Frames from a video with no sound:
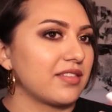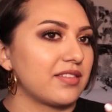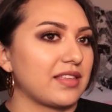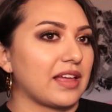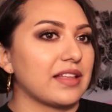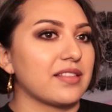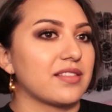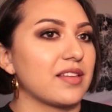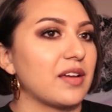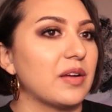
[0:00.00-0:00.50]
a
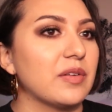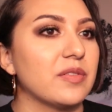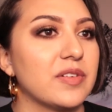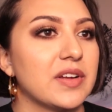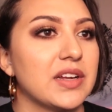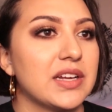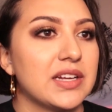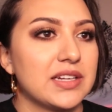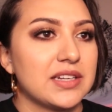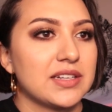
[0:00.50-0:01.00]
sense of
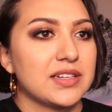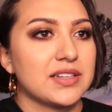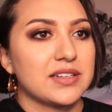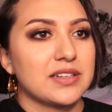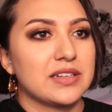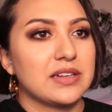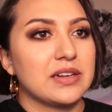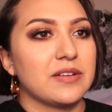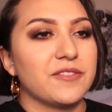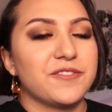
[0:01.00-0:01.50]

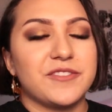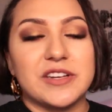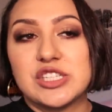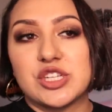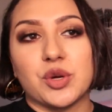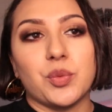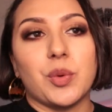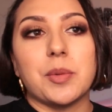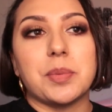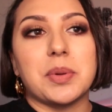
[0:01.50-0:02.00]

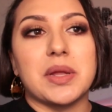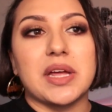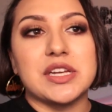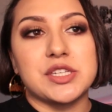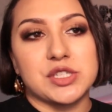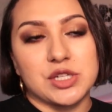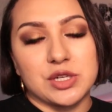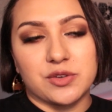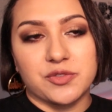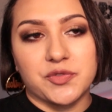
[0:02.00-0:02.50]
visual
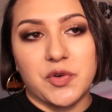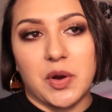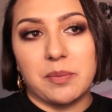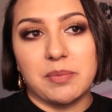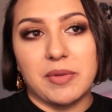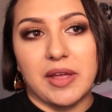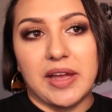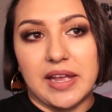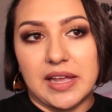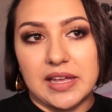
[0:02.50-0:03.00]
pleasure
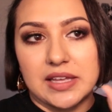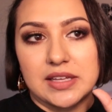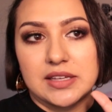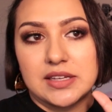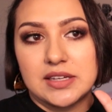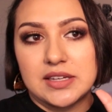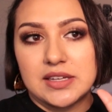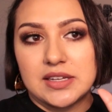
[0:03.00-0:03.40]
from like